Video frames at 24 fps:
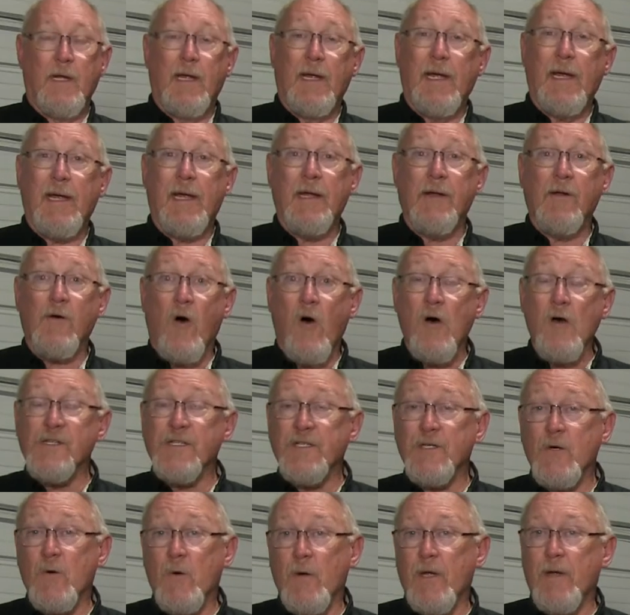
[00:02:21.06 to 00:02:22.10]
It can
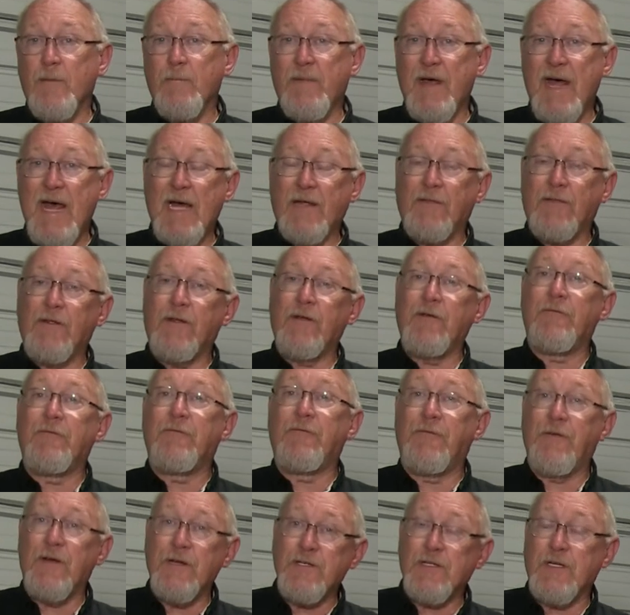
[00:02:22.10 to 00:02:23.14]
also impact the
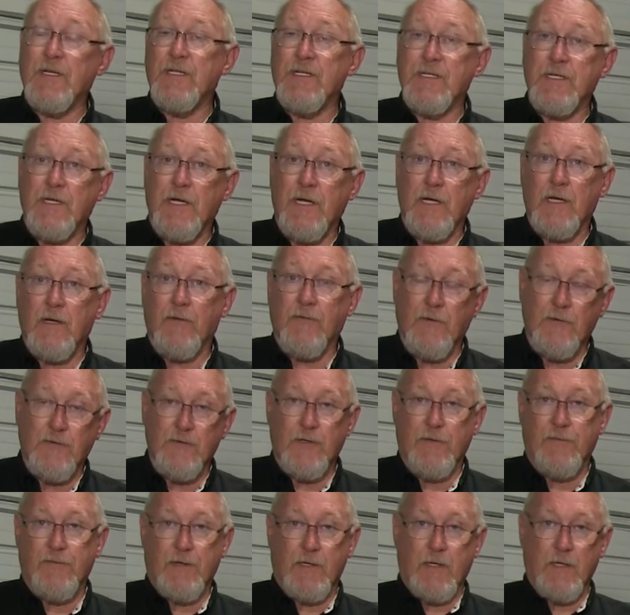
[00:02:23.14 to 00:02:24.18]
efficiency of the
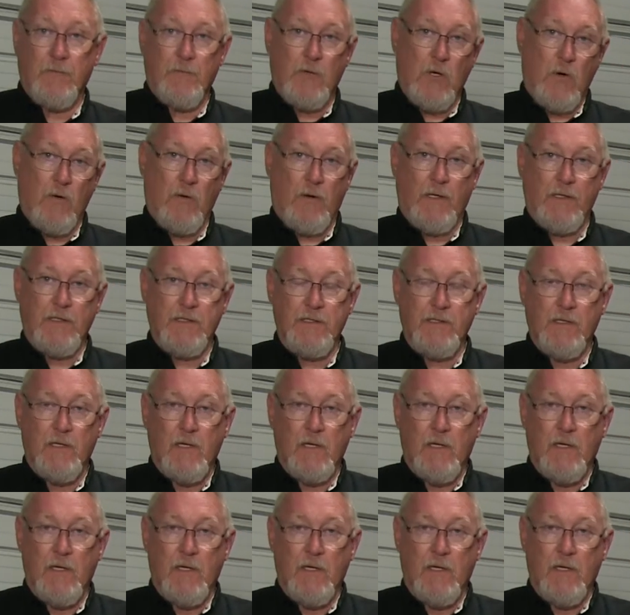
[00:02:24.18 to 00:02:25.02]
driven components.